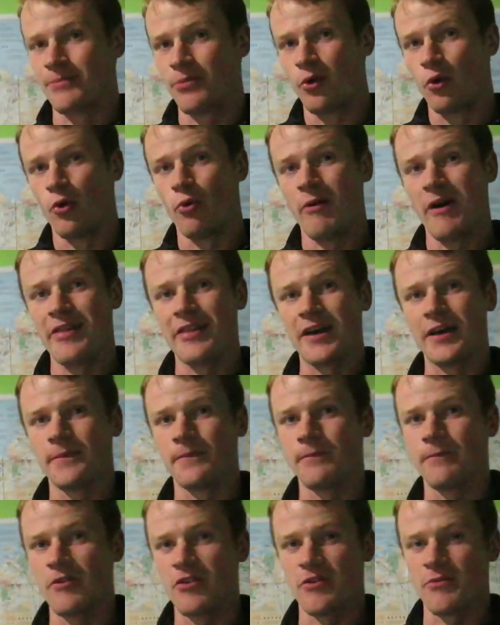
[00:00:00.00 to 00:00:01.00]
poor weather,
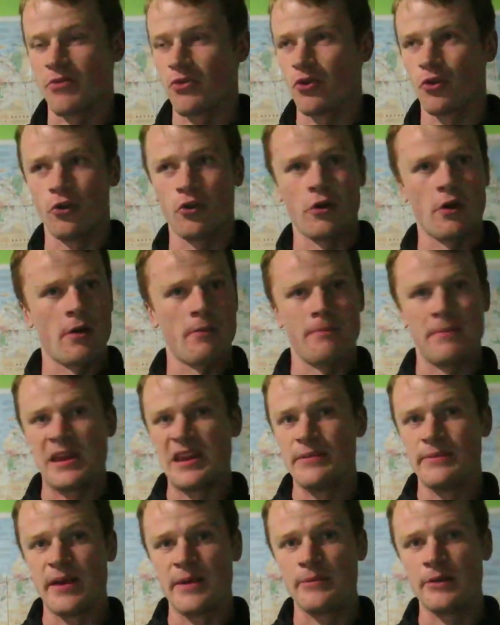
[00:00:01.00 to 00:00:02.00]
which I'm sure
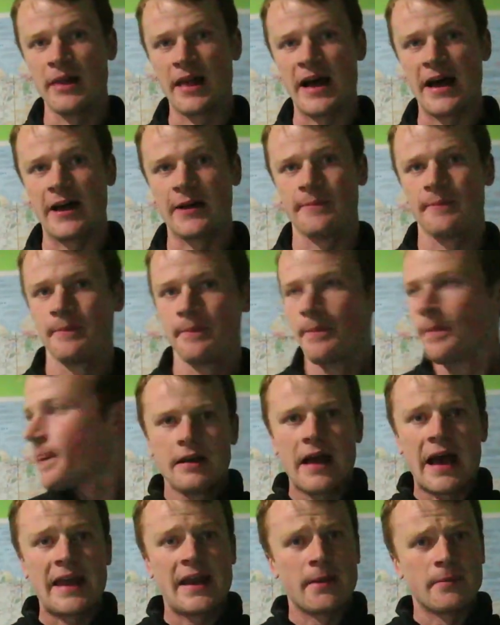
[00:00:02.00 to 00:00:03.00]
many people are.
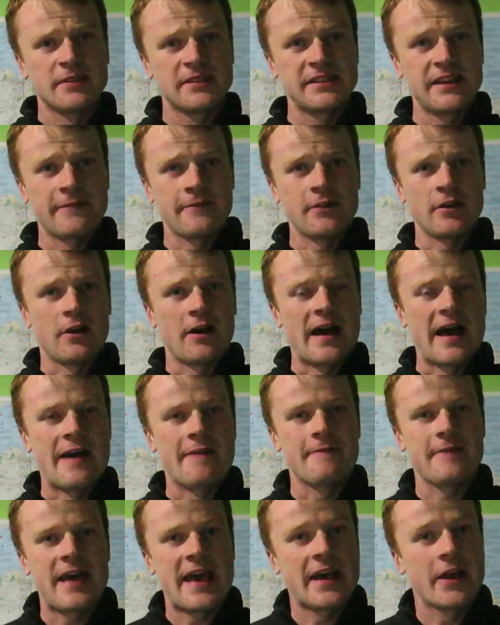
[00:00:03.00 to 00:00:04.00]
At number 7, I
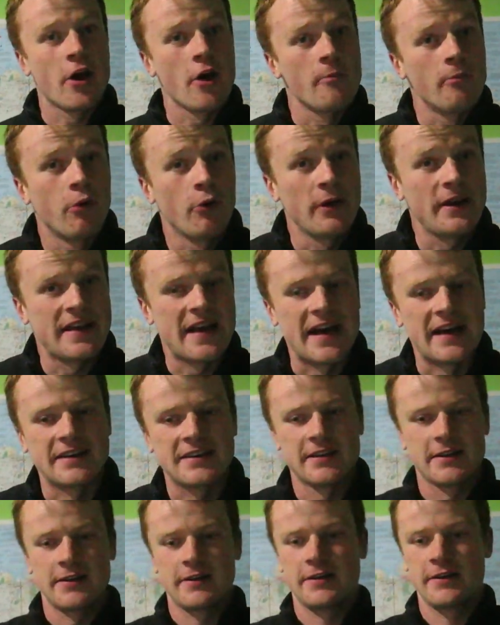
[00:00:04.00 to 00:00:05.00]
have Echo Point
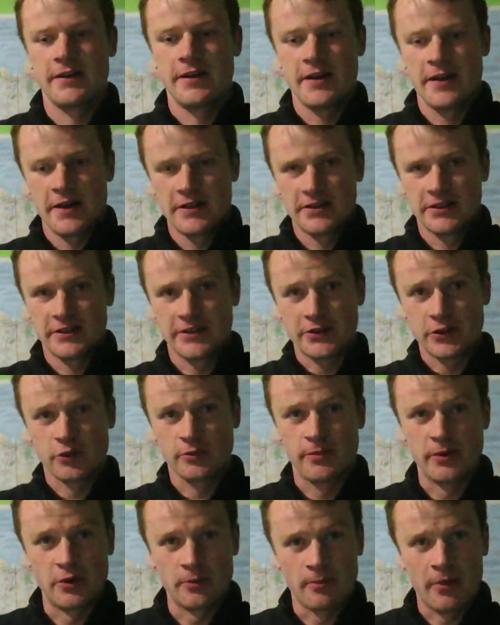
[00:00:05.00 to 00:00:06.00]
Hut. So this was
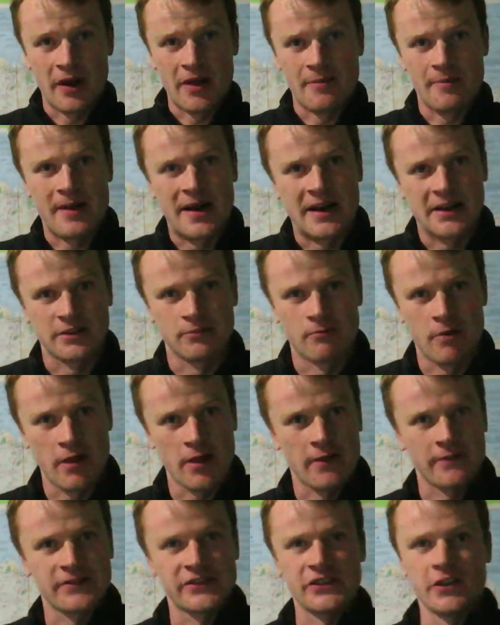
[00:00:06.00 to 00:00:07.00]
built by the Parks and
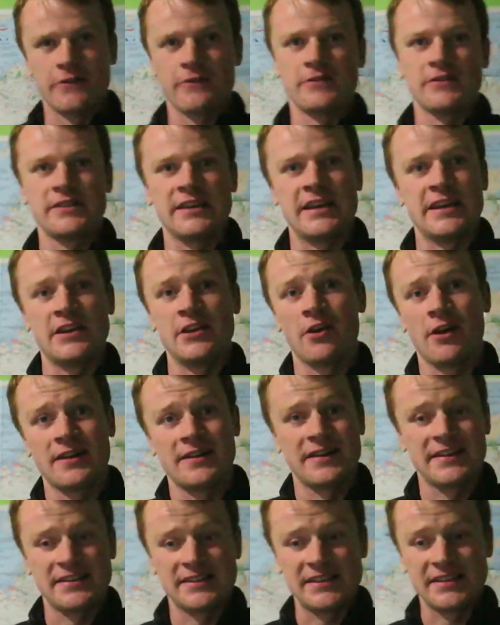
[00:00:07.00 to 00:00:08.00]
Wildlife Service in
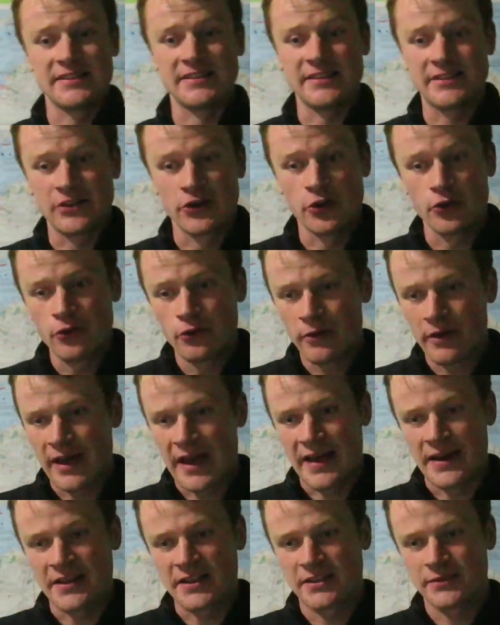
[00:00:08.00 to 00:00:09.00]
1962,
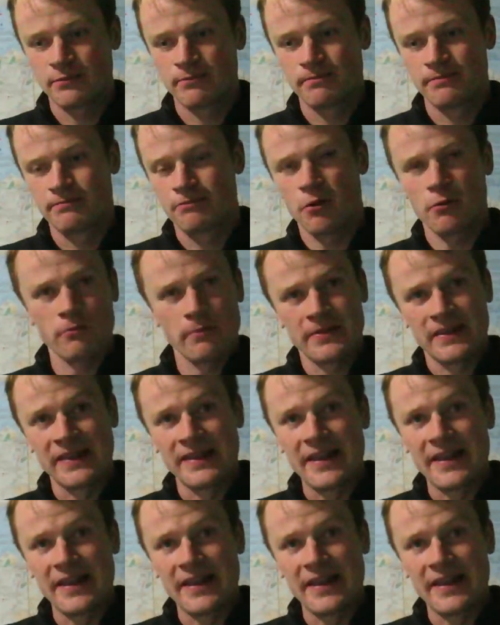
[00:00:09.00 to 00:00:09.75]
and it's probably the